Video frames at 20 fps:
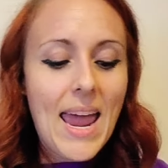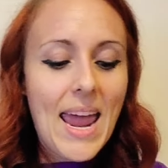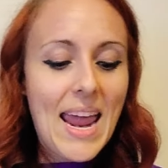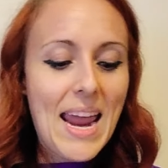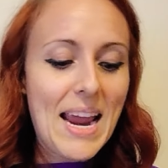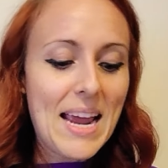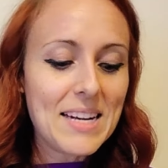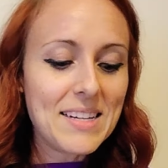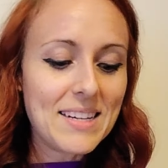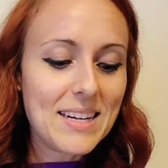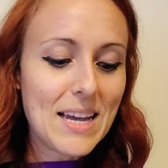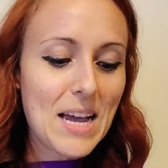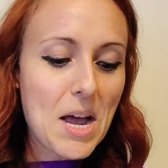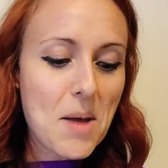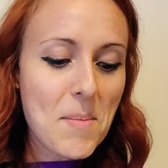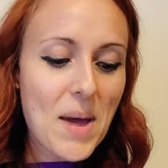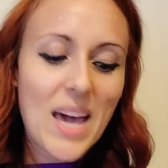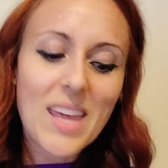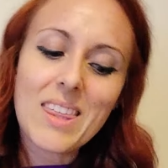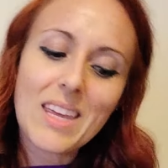And
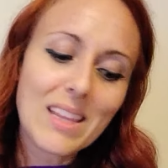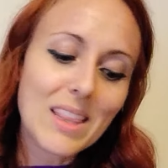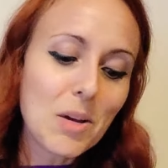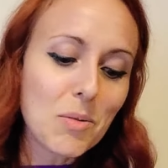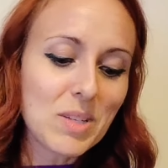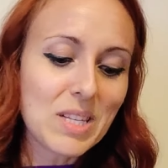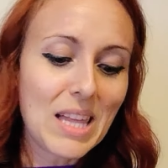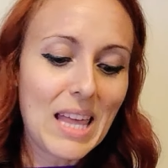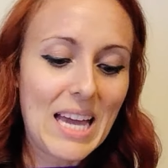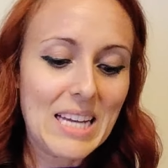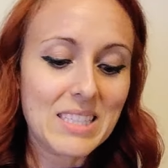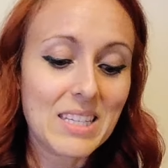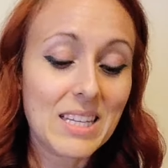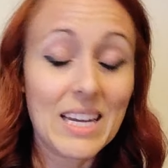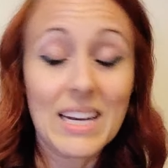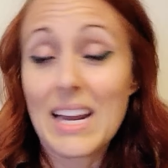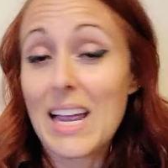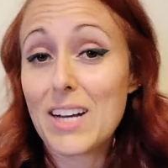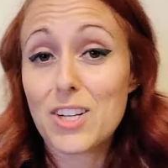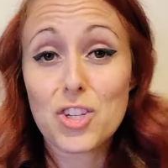I think that was the last
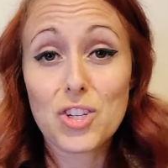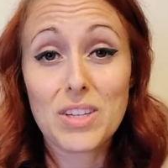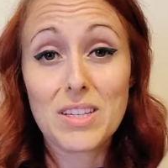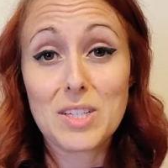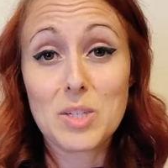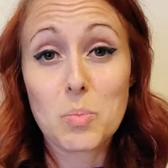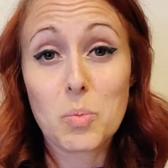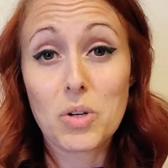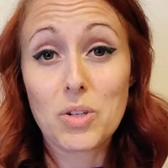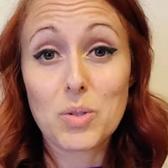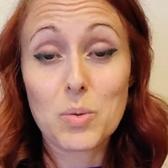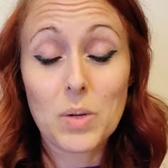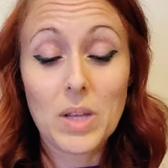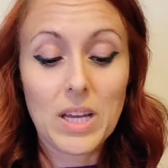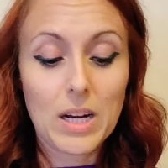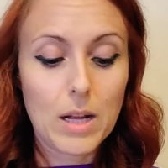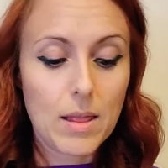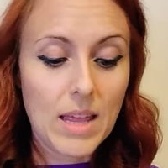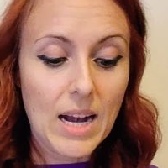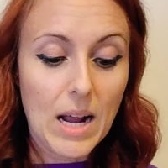thing, actually,
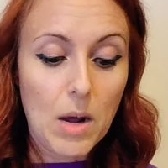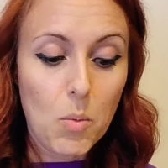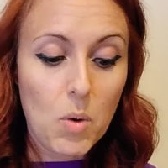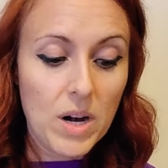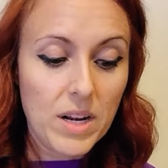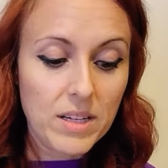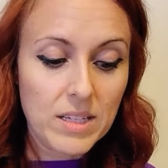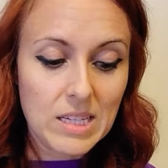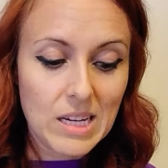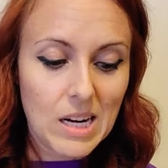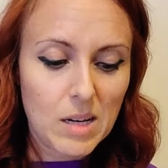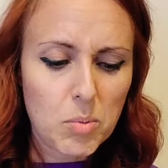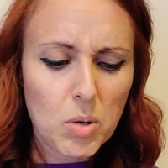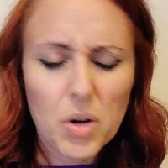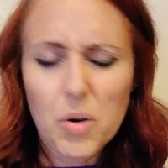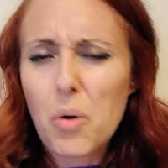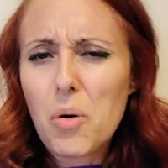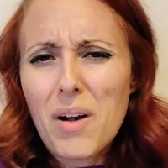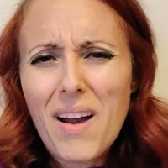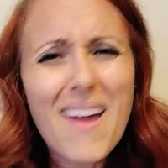sports-related that I wanted to talk
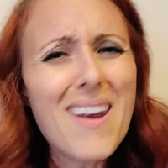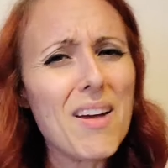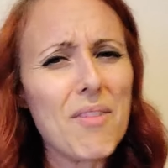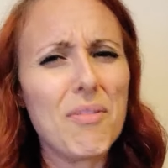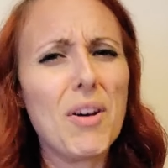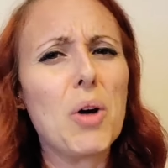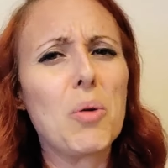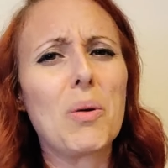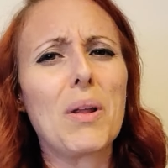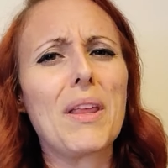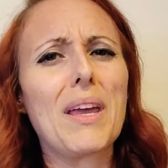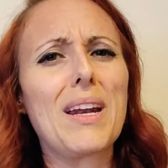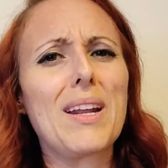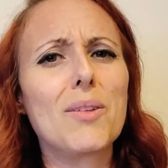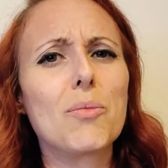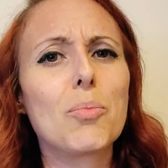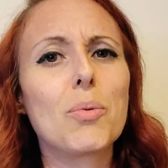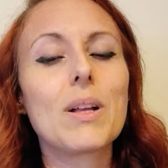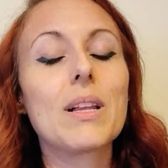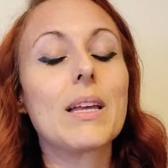about, or
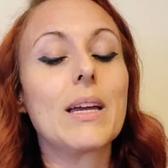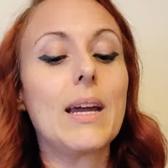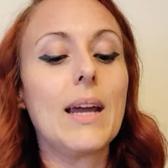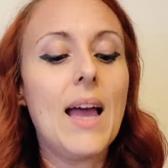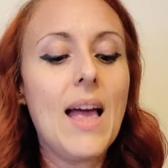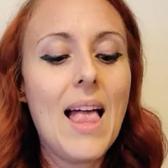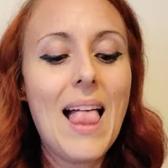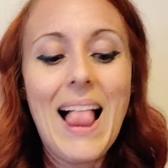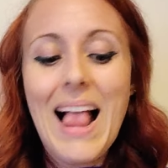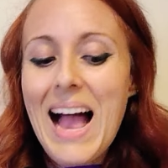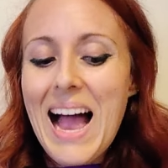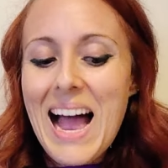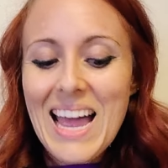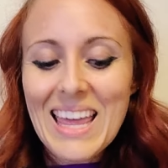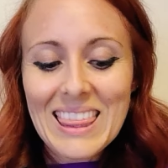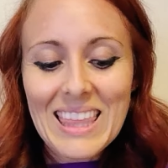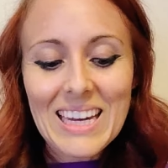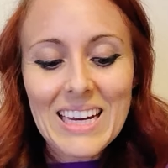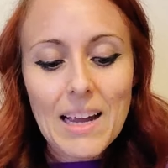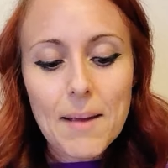NFL-related, really.
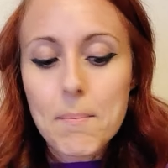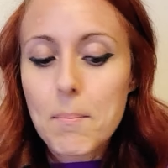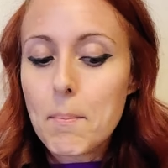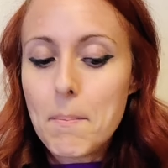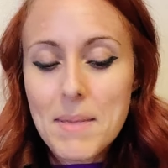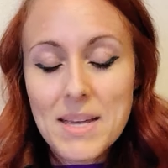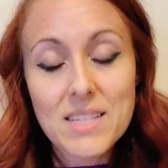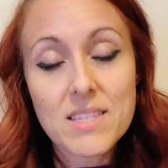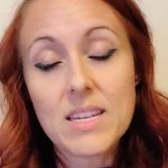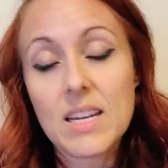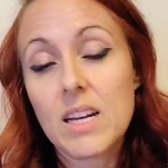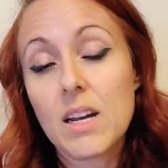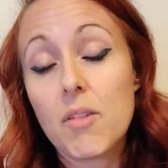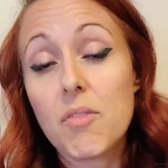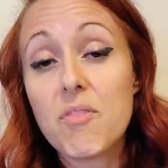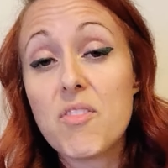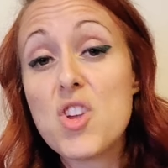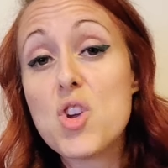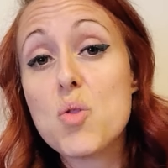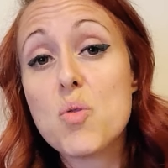I think I'm missing a
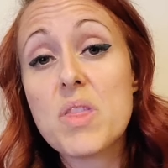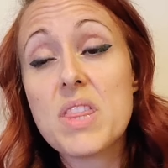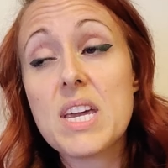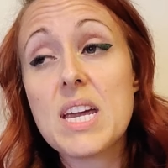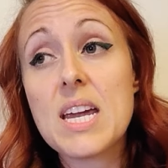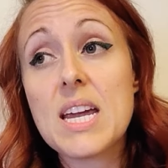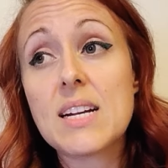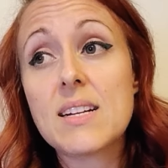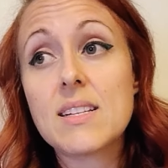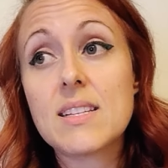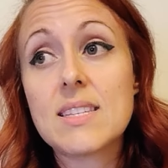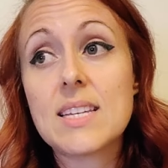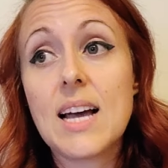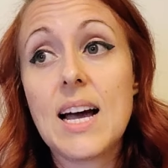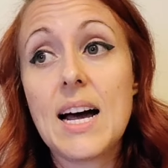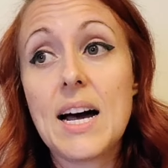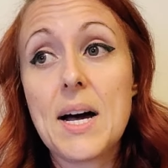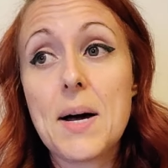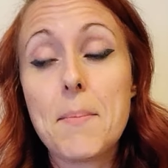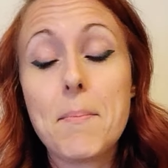few things,
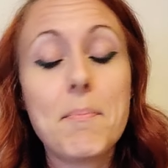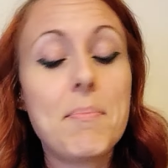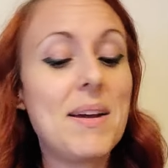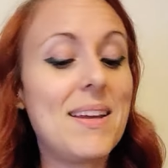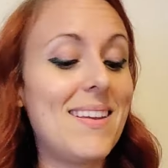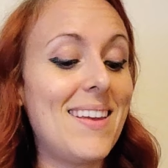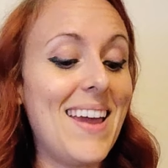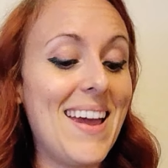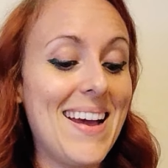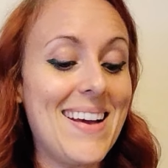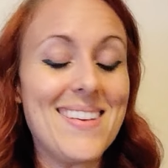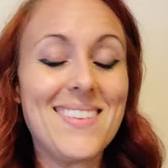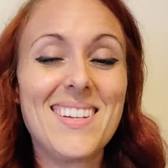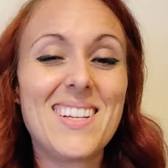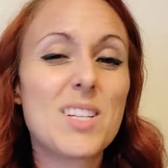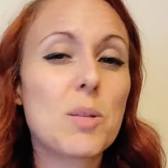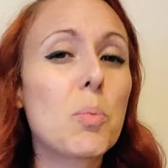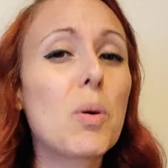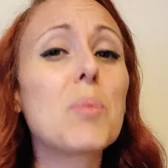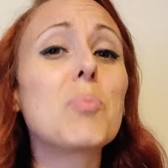but yeah,
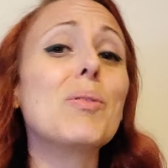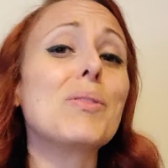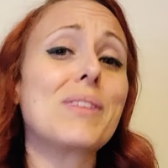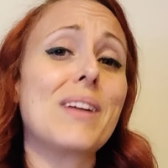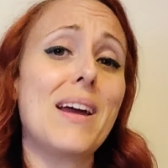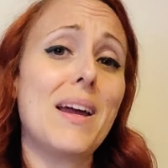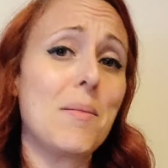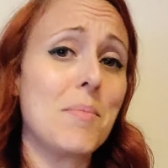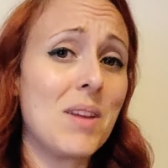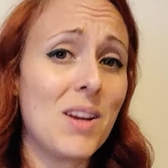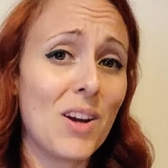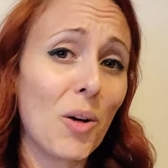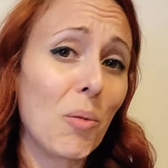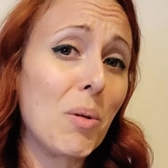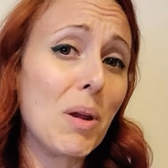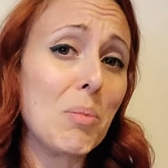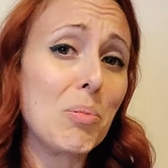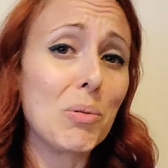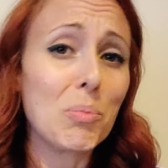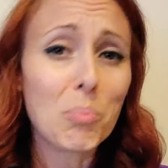it's purple time here,
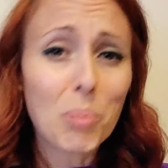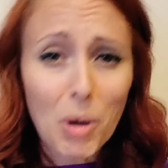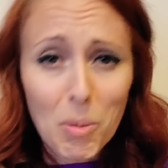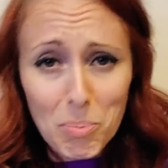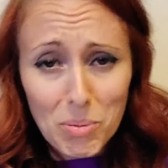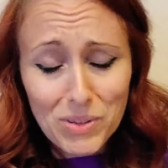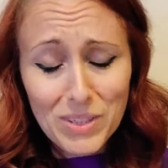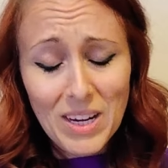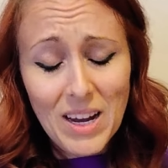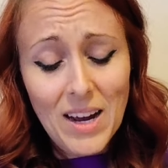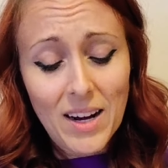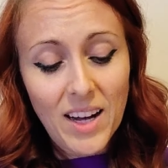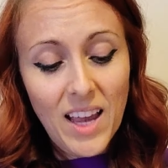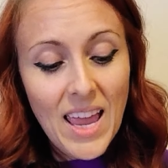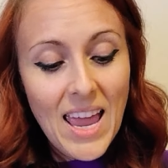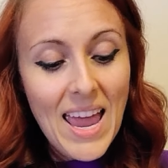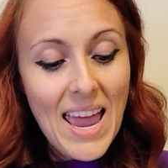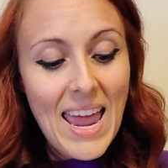people. Purple talk.